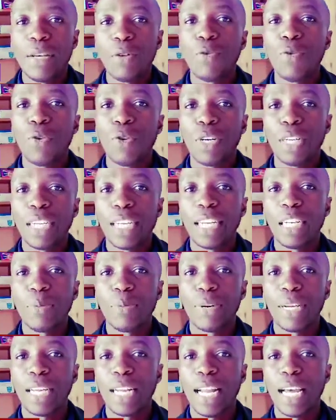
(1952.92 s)
they do not get
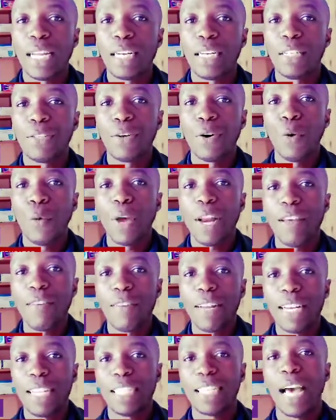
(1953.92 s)
pregnant. So
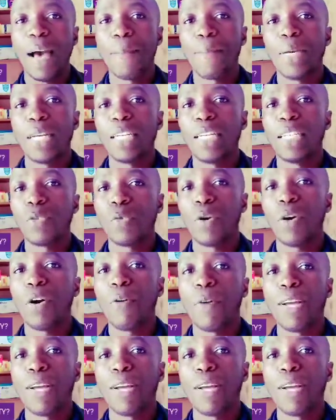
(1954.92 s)
whenever this happens, we